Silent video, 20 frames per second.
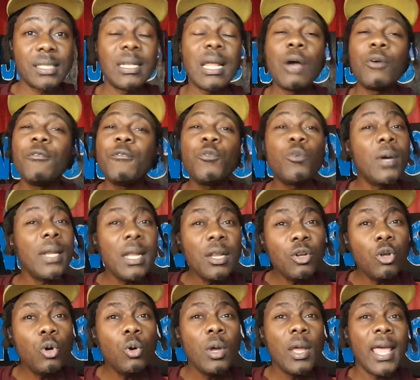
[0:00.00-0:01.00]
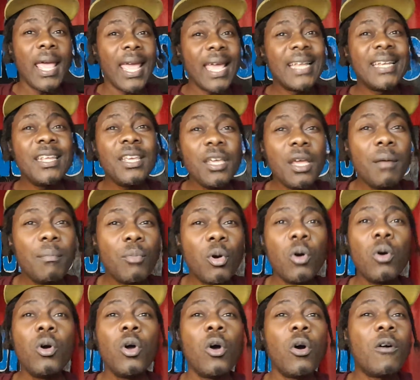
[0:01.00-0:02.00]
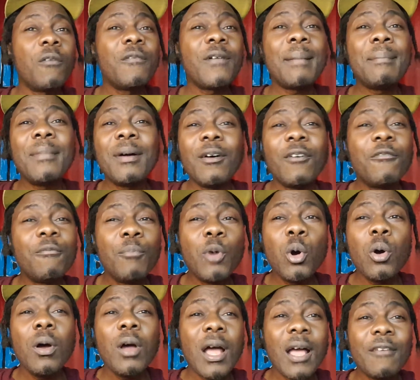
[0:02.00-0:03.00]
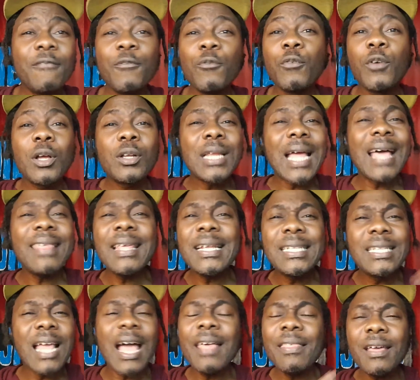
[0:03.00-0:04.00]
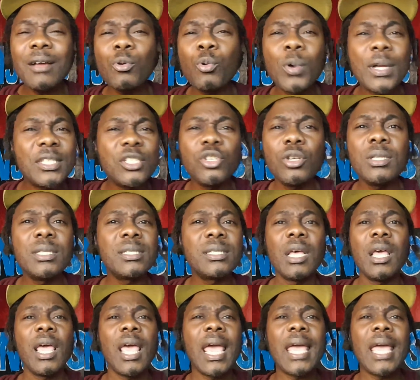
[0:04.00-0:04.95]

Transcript: Now, if you want to know and hear more of more, if you've got other questions,